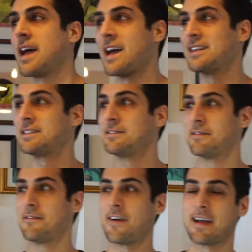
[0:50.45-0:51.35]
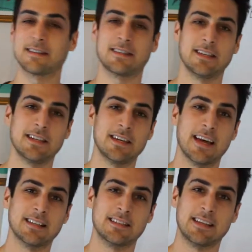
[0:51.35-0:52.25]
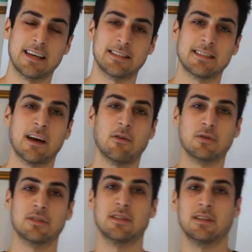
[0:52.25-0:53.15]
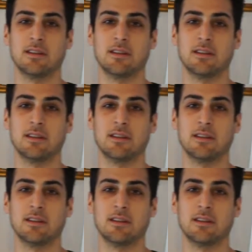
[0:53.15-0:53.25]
as fancy as they sound